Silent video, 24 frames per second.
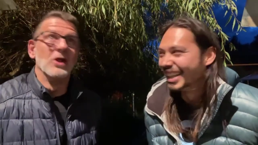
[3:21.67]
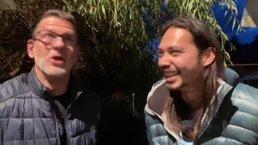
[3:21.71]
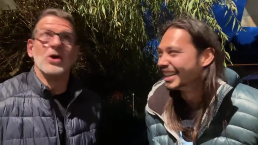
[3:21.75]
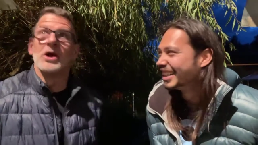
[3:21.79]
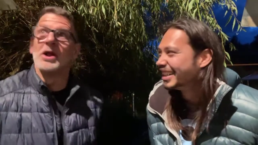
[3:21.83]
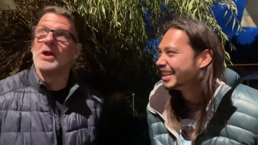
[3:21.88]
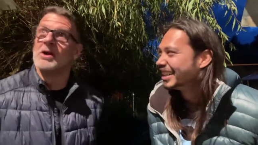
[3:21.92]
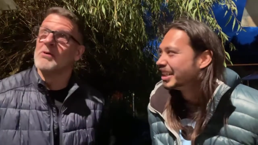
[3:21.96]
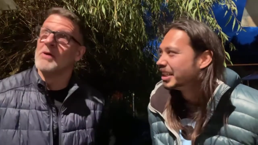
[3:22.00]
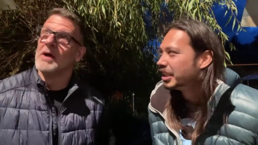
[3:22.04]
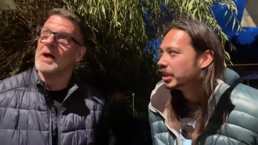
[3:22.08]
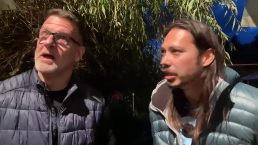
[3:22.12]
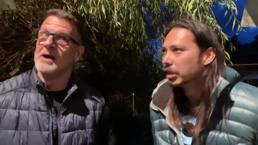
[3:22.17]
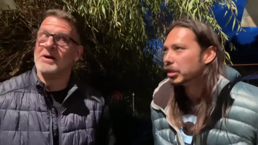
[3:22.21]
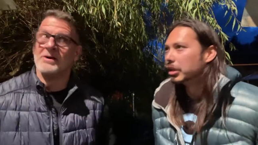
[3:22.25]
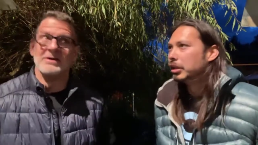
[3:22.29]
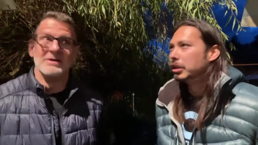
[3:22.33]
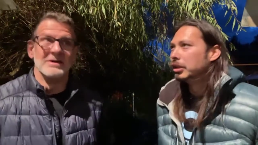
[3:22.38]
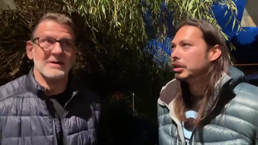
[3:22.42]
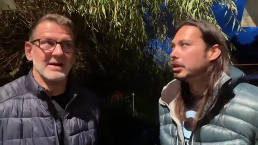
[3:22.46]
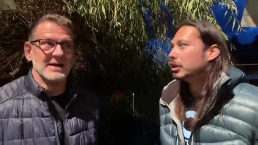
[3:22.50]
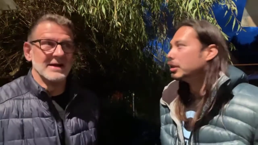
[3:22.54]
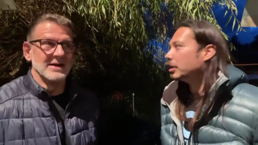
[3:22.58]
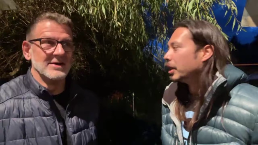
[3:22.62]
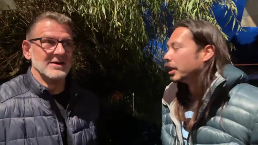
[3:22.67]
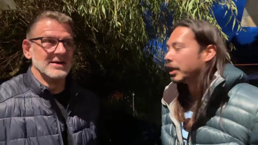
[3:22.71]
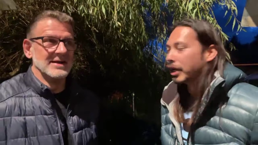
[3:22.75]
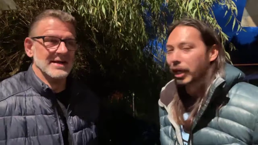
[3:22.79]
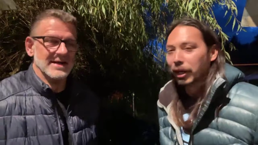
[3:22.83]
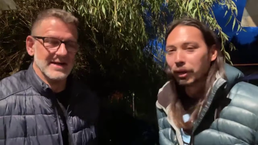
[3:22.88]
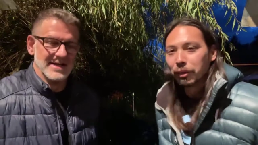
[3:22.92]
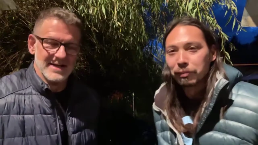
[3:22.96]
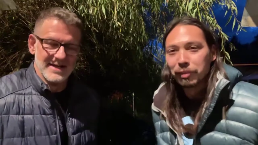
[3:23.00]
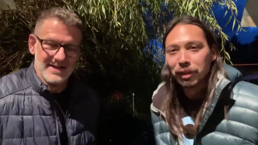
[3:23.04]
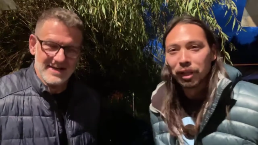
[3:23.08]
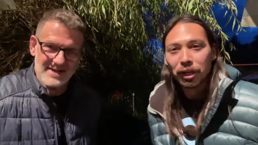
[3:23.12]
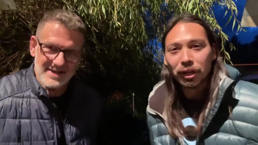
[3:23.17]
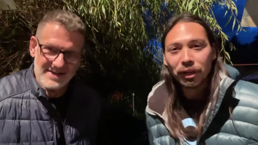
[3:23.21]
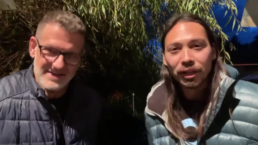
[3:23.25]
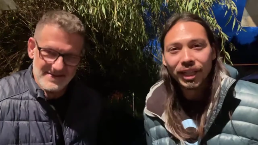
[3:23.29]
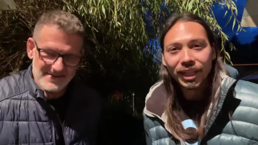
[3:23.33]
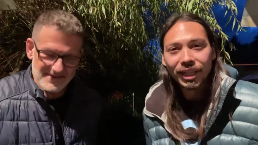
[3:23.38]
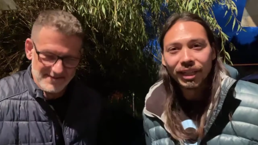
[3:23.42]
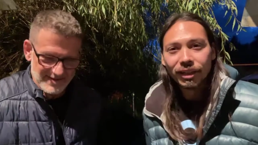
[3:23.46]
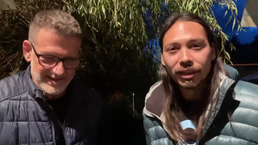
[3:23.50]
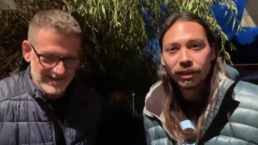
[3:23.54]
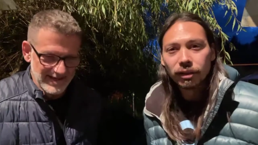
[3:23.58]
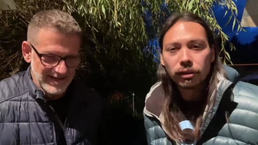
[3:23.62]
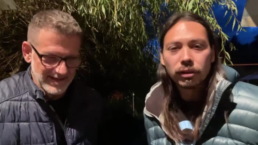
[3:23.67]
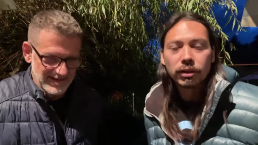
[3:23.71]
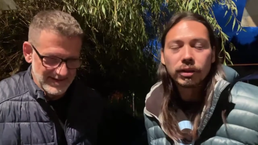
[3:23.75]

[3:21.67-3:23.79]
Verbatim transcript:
Speaker 1: looking around, you know, like, oh, uh, I don't belong here, yeah.